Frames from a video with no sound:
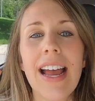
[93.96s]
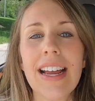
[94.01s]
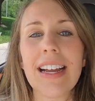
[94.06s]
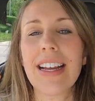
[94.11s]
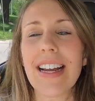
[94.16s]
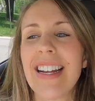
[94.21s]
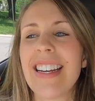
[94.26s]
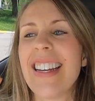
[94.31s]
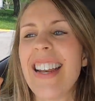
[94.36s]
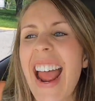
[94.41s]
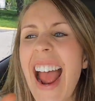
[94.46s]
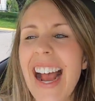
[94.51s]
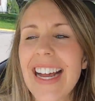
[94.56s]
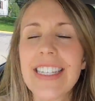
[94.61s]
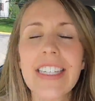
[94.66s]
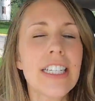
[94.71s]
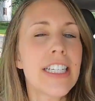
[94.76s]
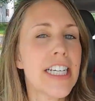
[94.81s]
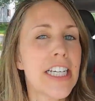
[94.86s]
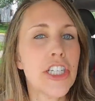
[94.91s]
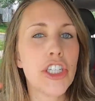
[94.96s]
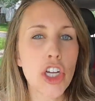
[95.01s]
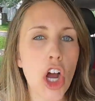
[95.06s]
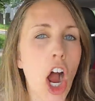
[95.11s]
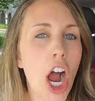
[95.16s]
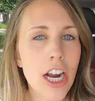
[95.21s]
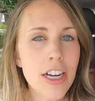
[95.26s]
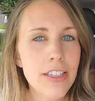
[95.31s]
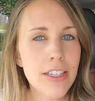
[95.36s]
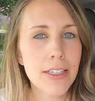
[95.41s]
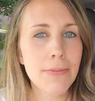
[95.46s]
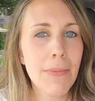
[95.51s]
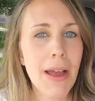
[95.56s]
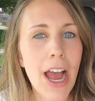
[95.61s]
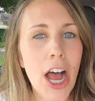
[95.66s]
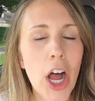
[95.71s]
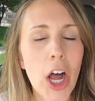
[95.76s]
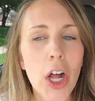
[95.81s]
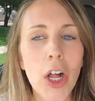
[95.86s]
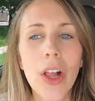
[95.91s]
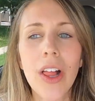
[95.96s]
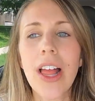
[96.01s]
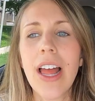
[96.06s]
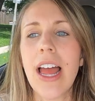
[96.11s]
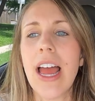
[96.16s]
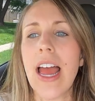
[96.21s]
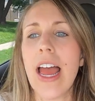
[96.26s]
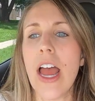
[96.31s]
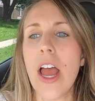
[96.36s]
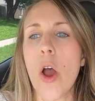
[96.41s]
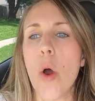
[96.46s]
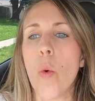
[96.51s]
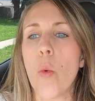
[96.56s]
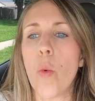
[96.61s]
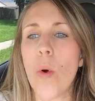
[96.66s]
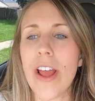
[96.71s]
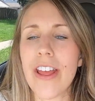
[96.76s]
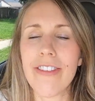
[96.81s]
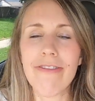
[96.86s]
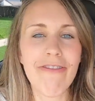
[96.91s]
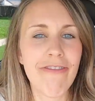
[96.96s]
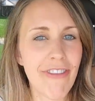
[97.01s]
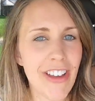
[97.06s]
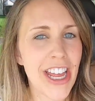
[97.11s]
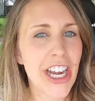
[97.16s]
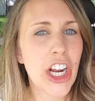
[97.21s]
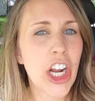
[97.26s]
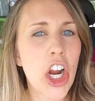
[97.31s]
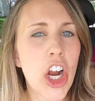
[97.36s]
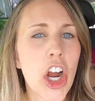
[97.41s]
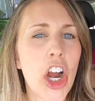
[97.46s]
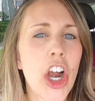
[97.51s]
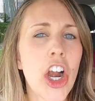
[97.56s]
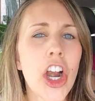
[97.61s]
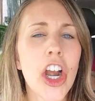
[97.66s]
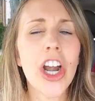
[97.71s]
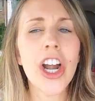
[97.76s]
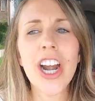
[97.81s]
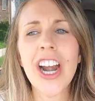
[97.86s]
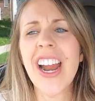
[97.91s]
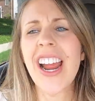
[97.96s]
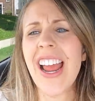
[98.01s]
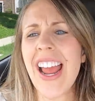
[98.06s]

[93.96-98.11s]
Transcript: like a nasty dog smell with vinegar.